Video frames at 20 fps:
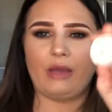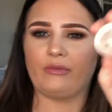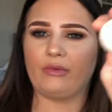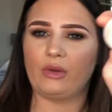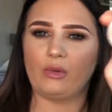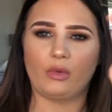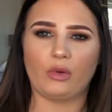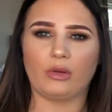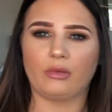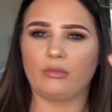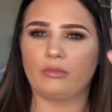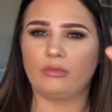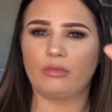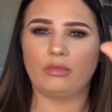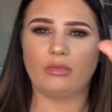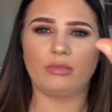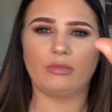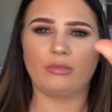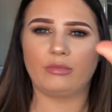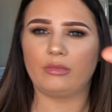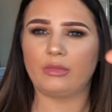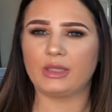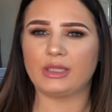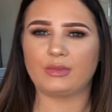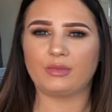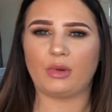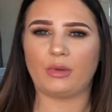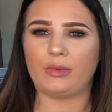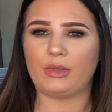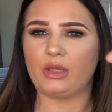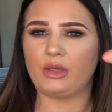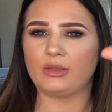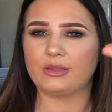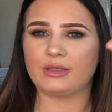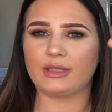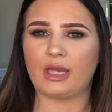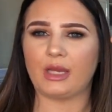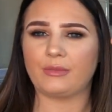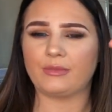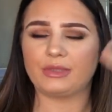Everyone has probably
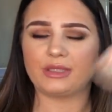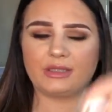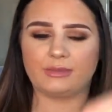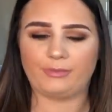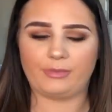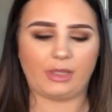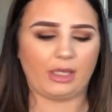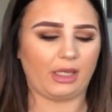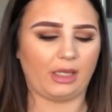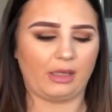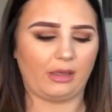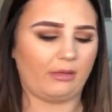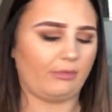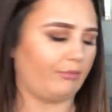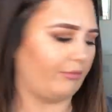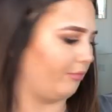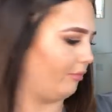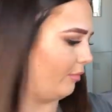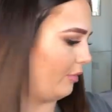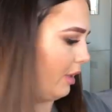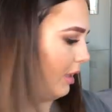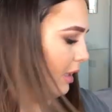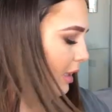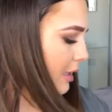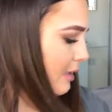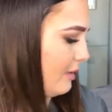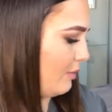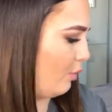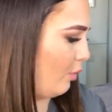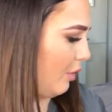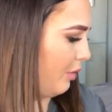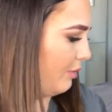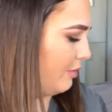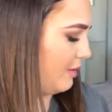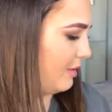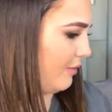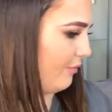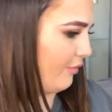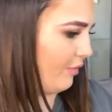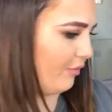used Gatsby at least
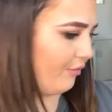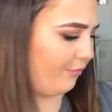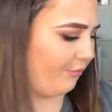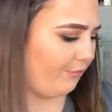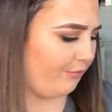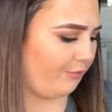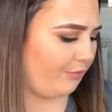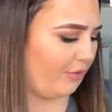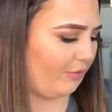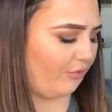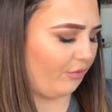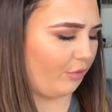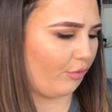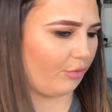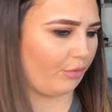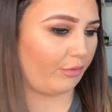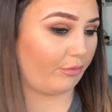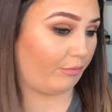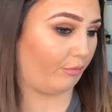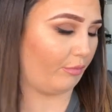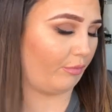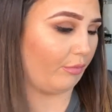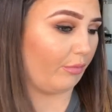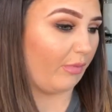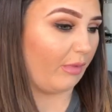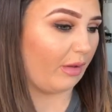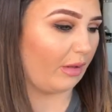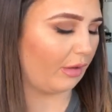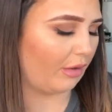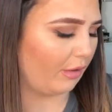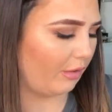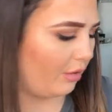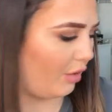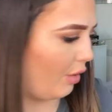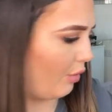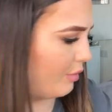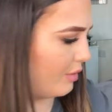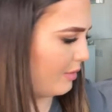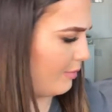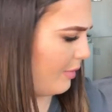once if you're
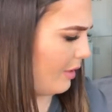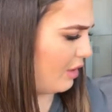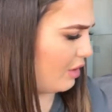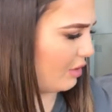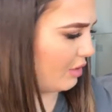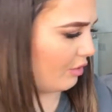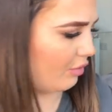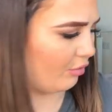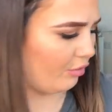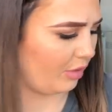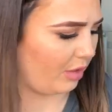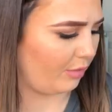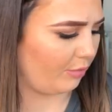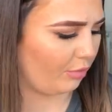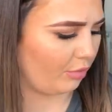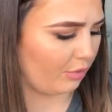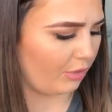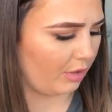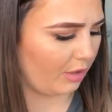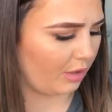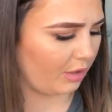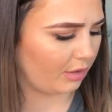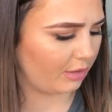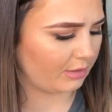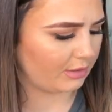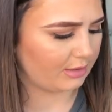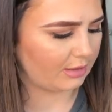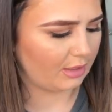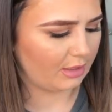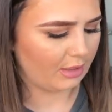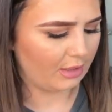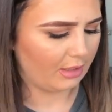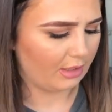known to peaches and cream products.